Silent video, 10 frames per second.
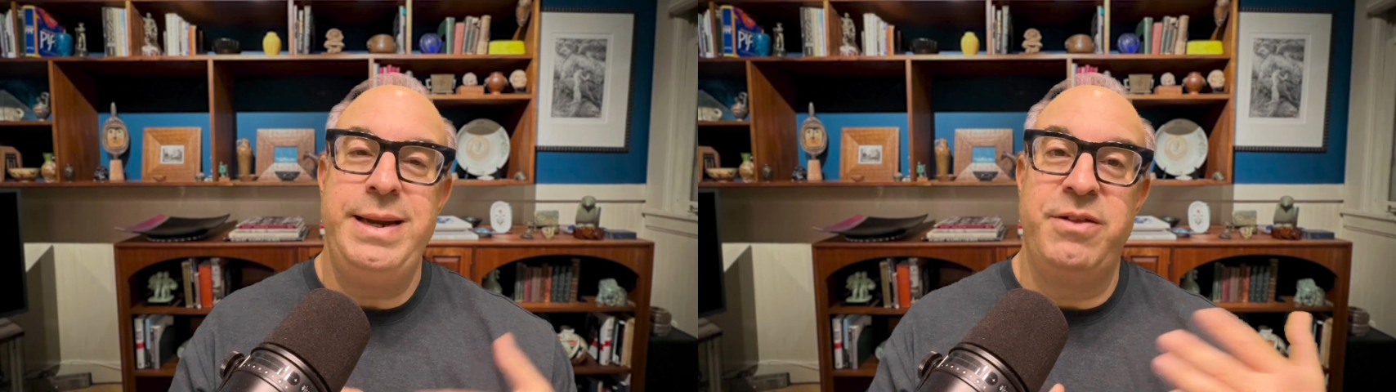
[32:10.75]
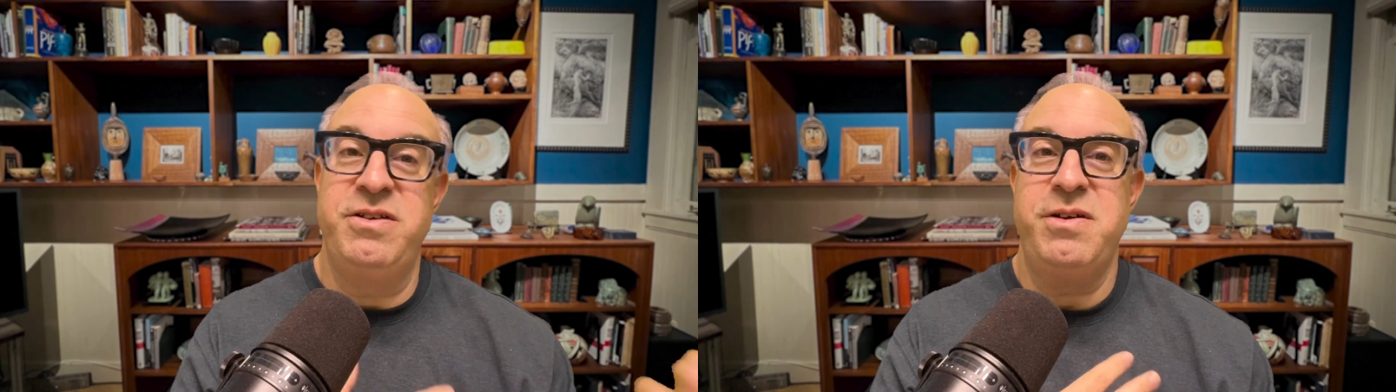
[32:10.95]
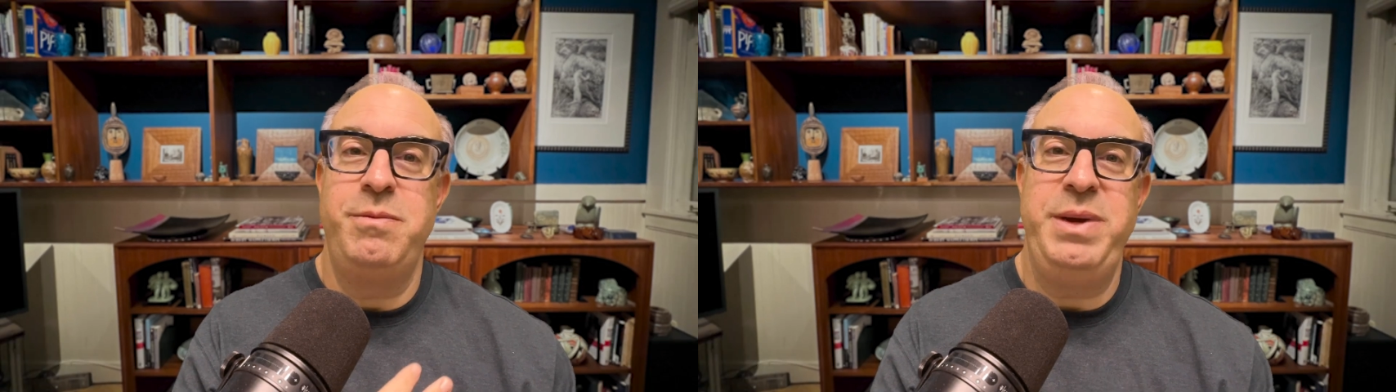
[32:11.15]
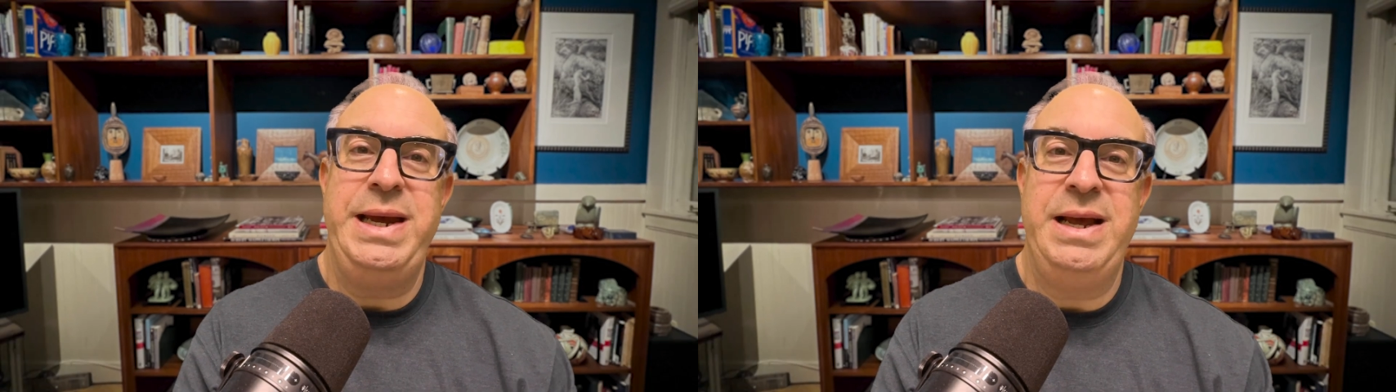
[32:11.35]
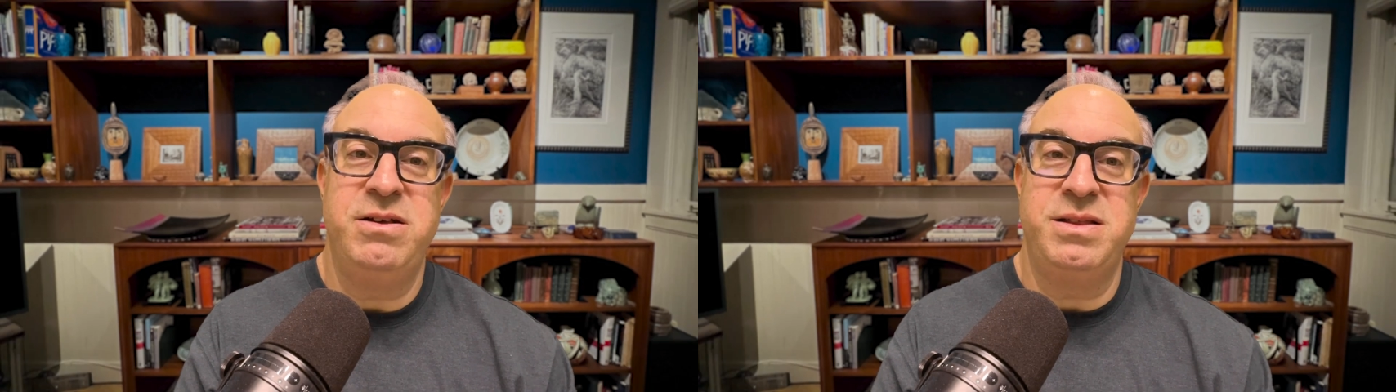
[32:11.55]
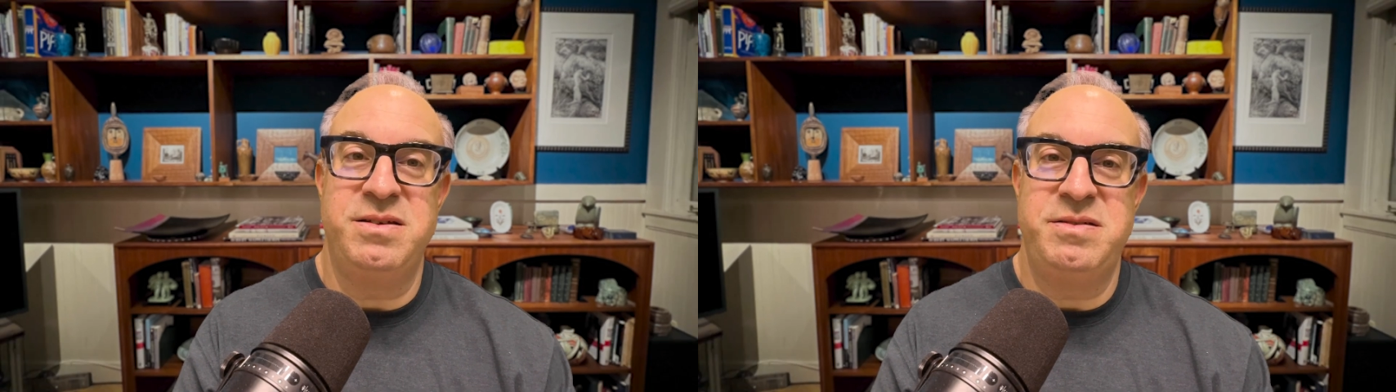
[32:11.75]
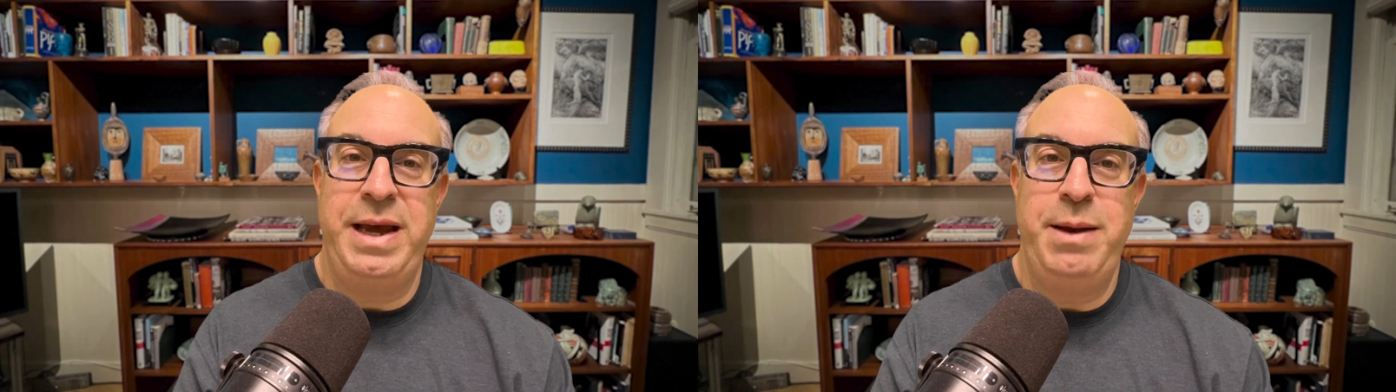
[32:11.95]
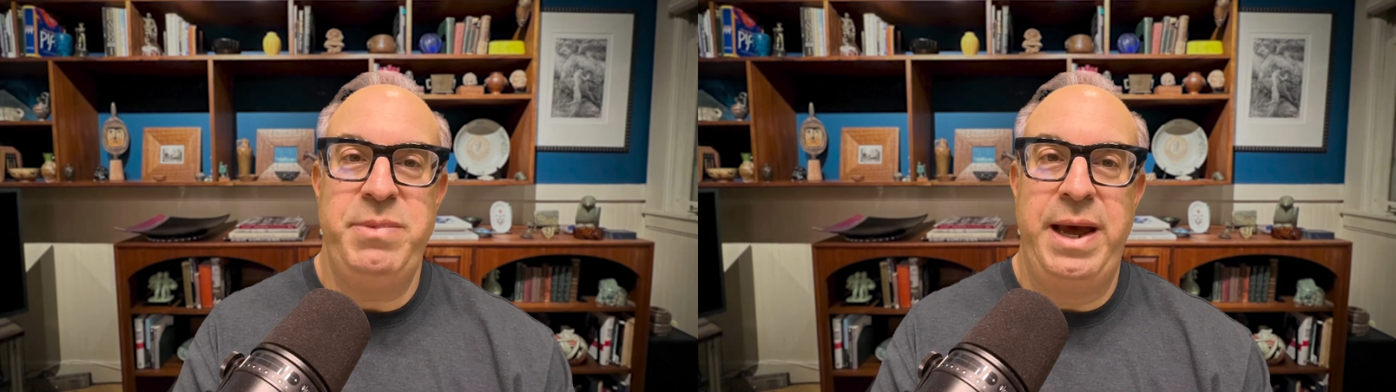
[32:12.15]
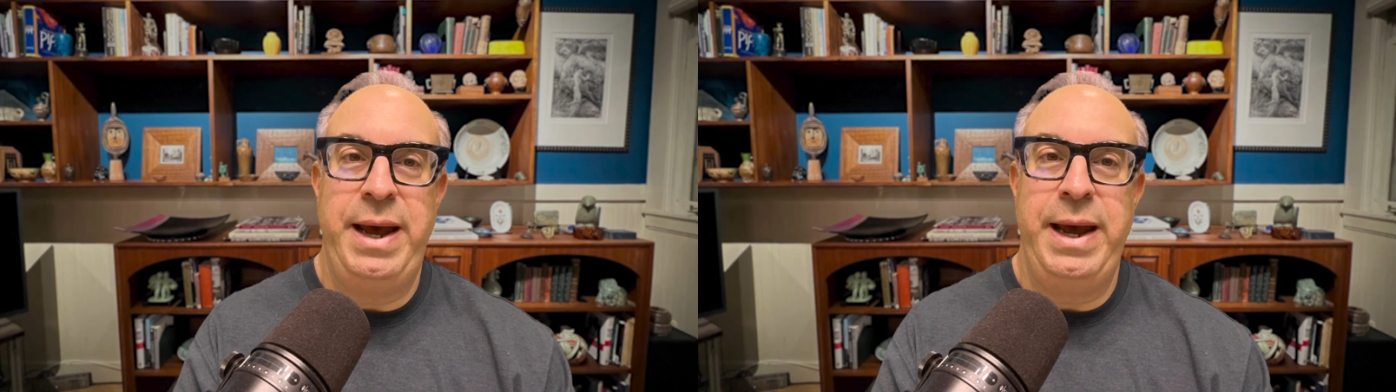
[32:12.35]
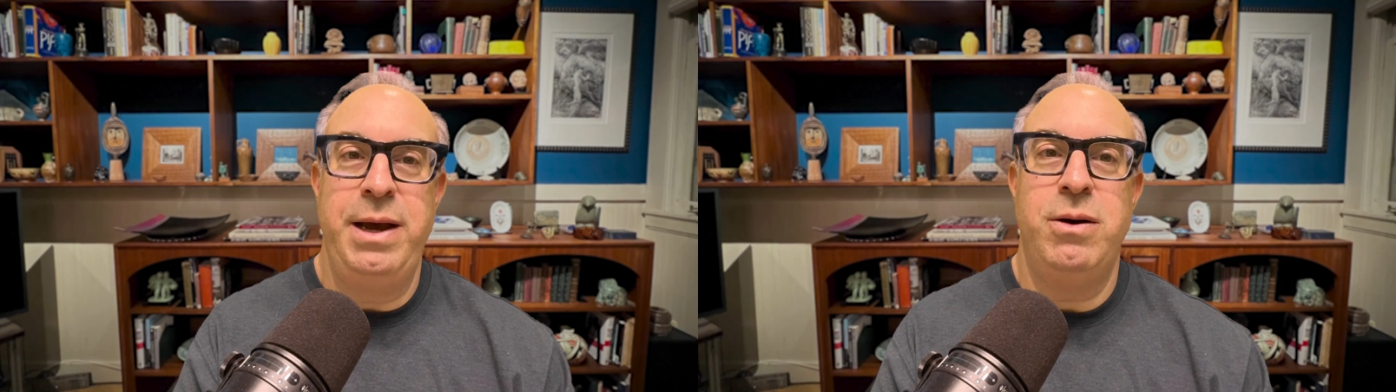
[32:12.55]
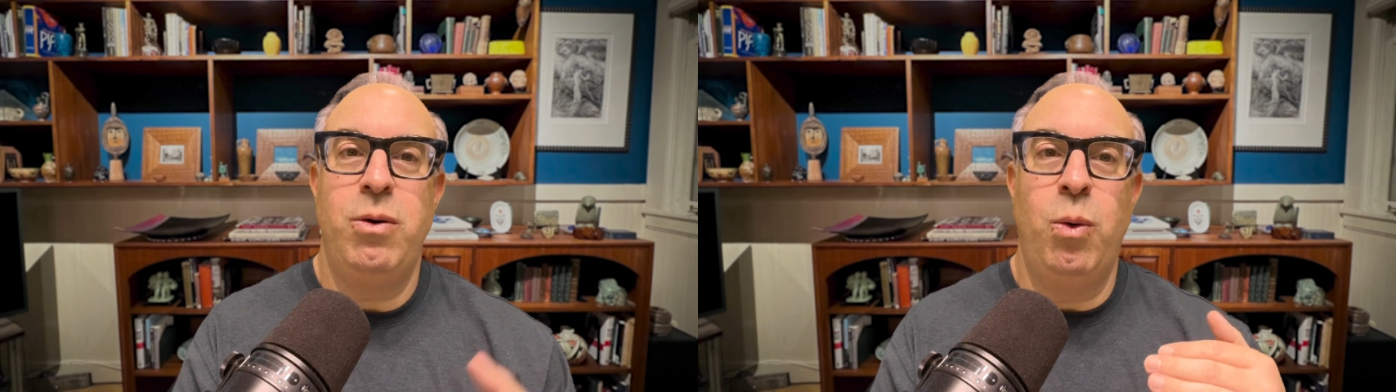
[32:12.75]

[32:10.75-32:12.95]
Now, this can be either the same day